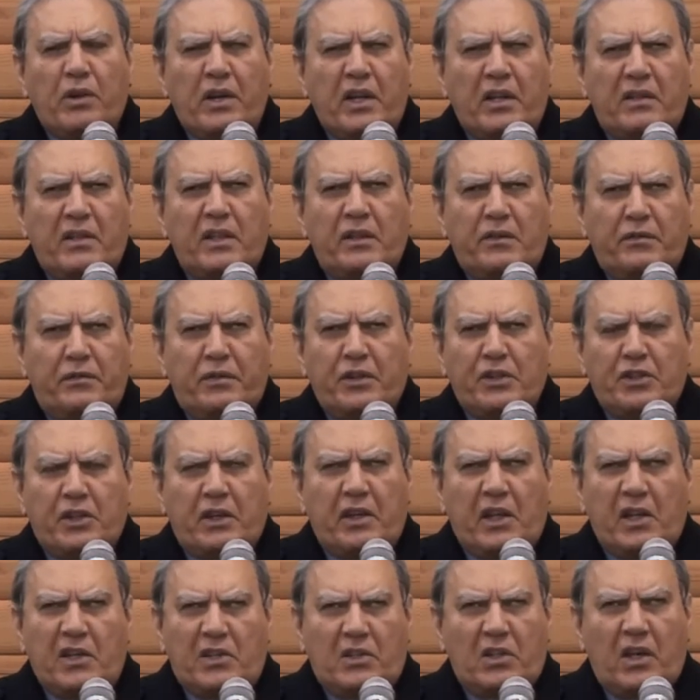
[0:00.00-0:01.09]
they can't
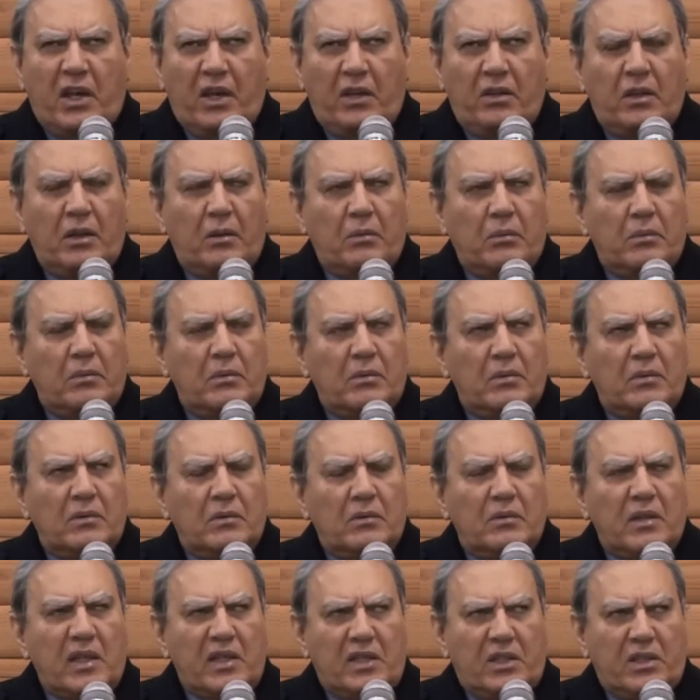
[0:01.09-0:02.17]
tolerate the division
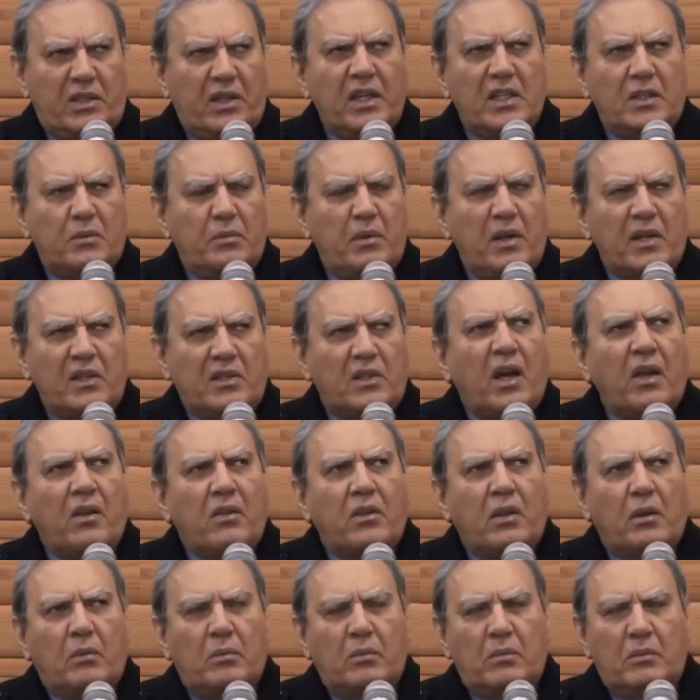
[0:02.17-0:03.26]
inside them, the
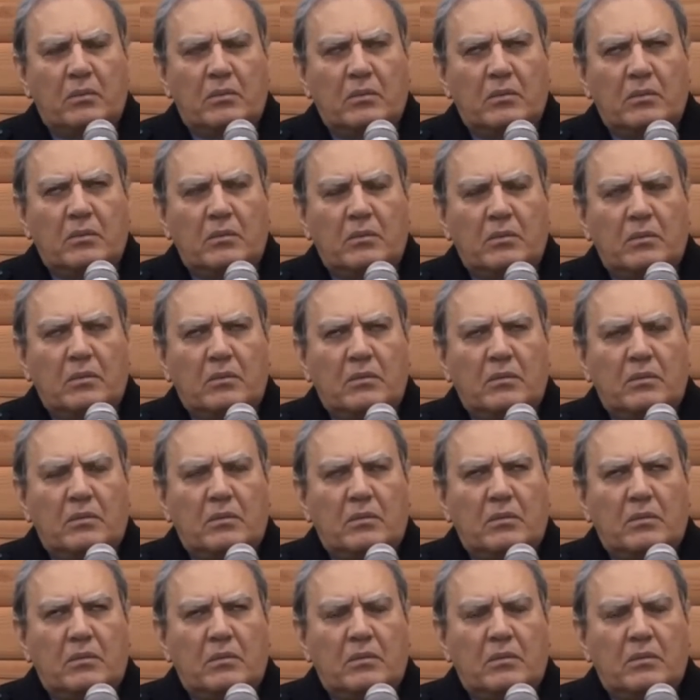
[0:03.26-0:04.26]
schism inside them.